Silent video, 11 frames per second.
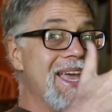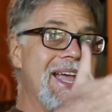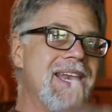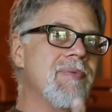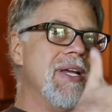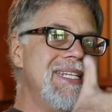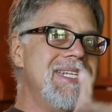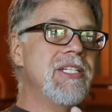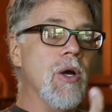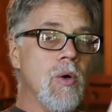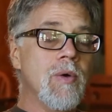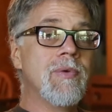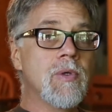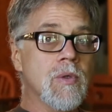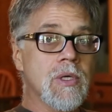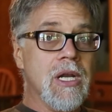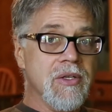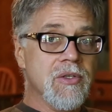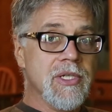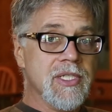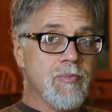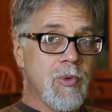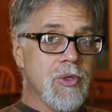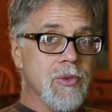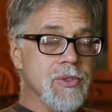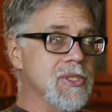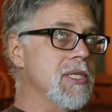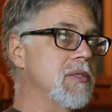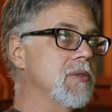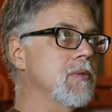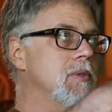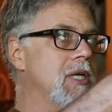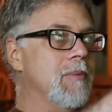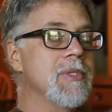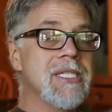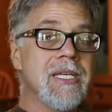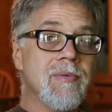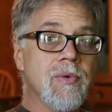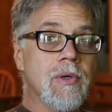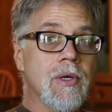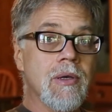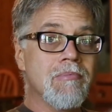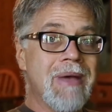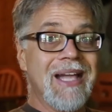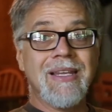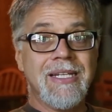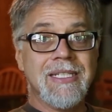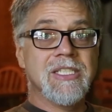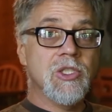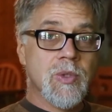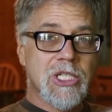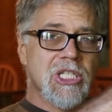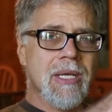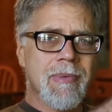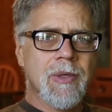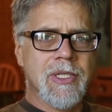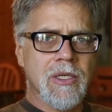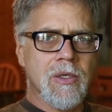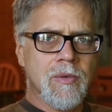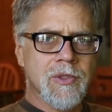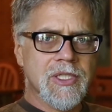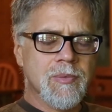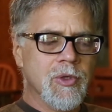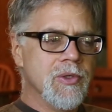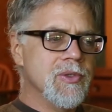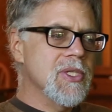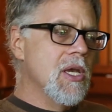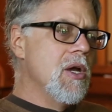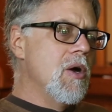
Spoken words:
And need to over or underexpose, say to compensate for a backlighting situation, I might want to overexpose.